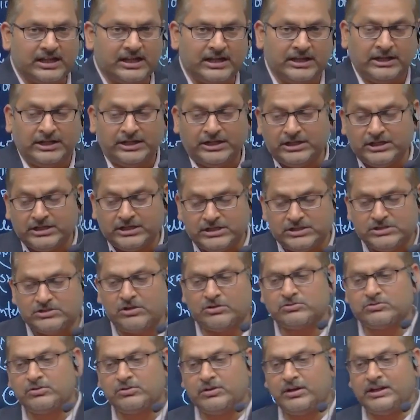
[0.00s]
leader is
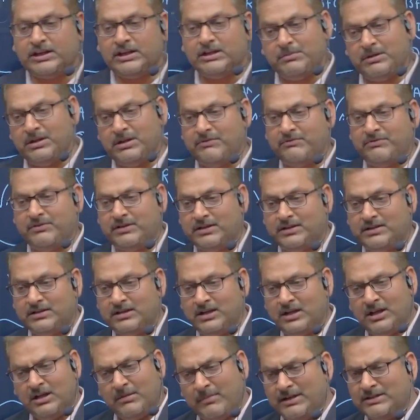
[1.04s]
also getting benefited
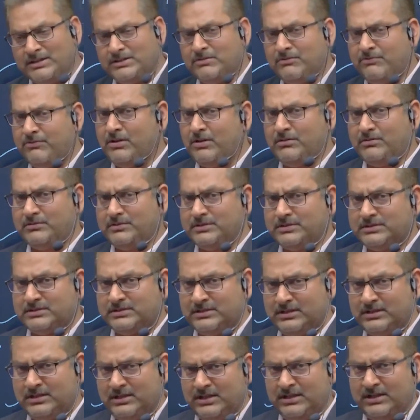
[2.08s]
by the followers
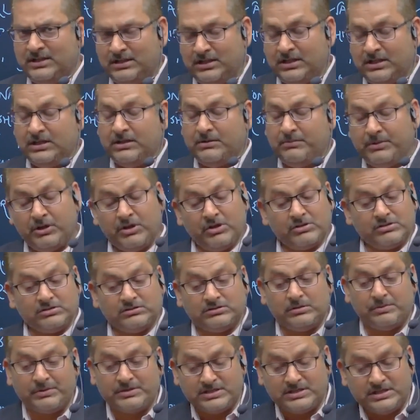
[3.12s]
because of the
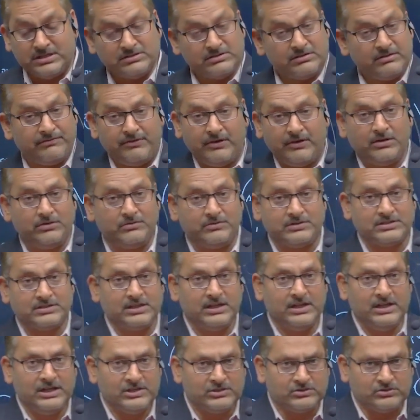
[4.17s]
presence of followers.
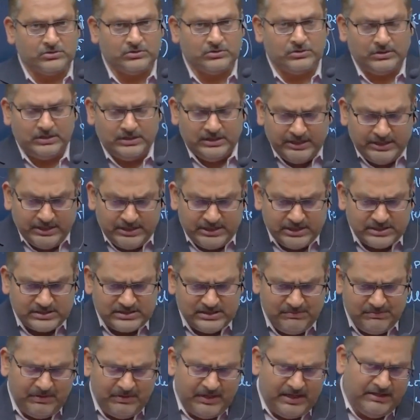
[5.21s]
So
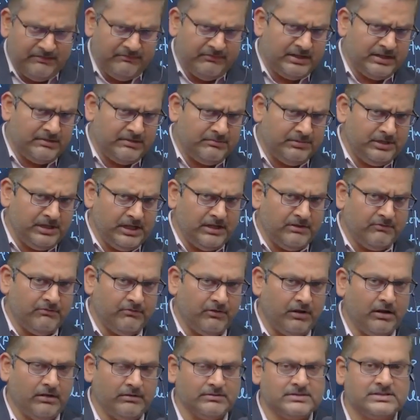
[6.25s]
leadership invariably
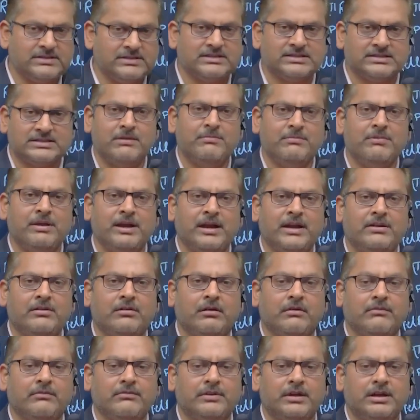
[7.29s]
involves some kind
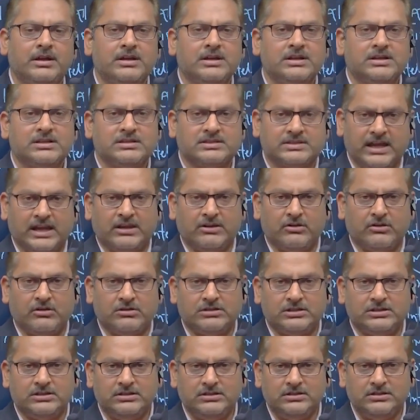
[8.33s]
of
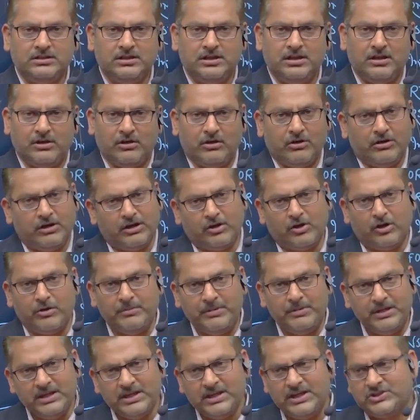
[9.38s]
psychological or
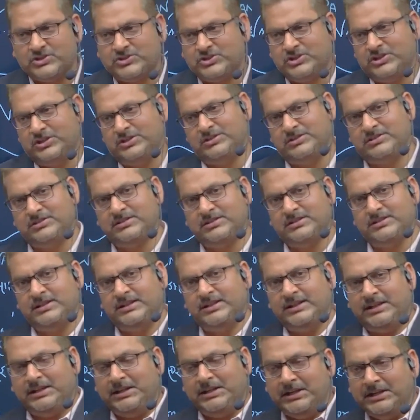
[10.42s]
economic exchange.
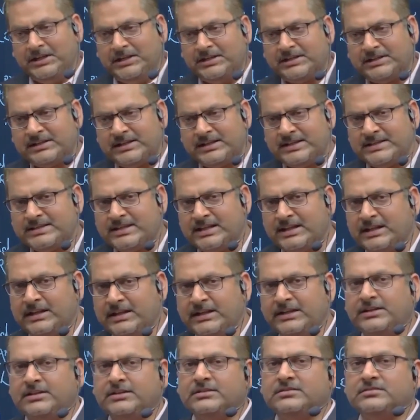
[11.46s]
Leader is a
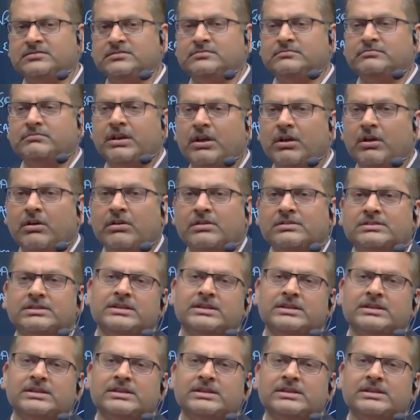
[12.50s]
leader because